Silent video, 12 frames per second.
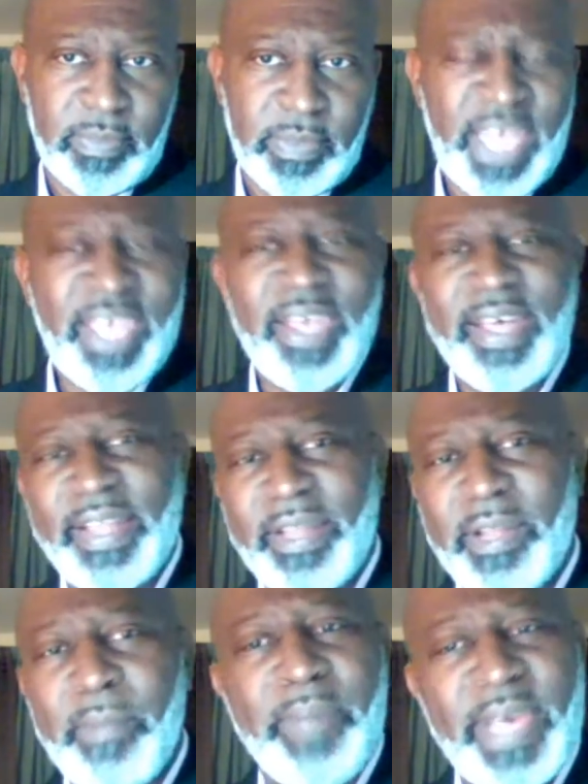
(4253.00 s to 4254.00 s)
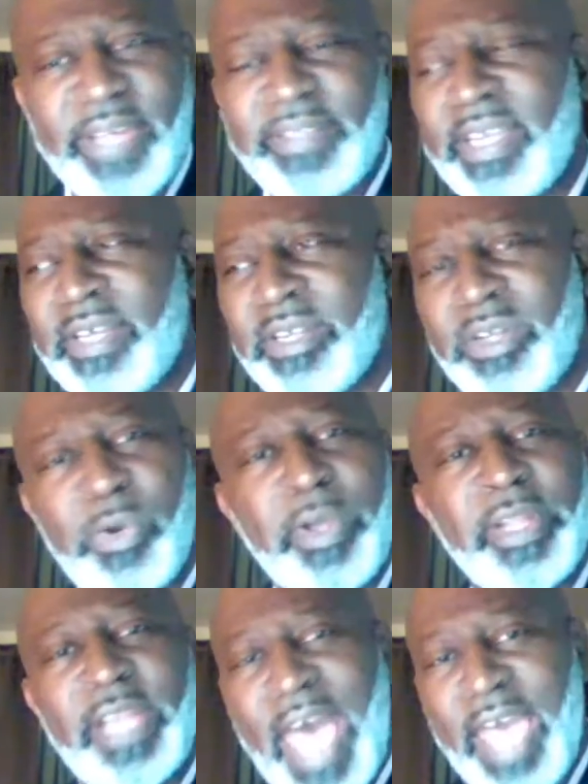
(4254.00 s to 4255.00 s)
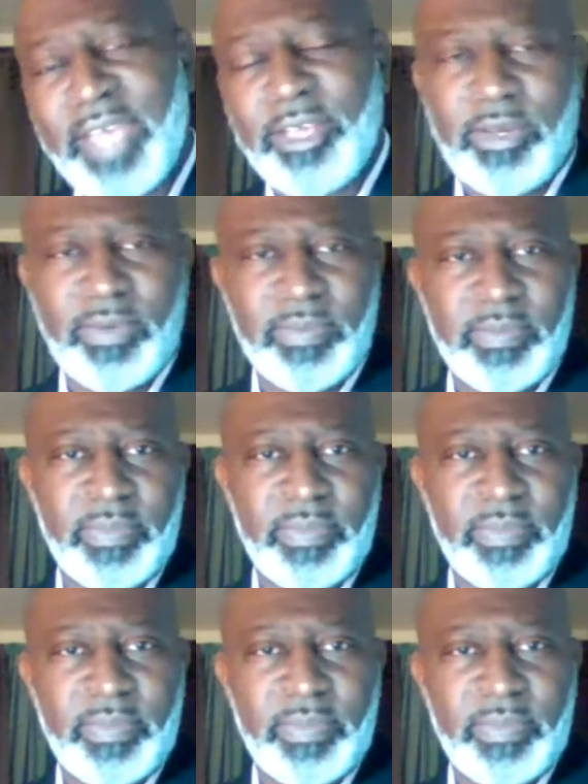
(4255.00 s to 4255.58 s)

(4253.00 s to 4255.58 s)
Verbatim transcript: He could the best he could do is like you.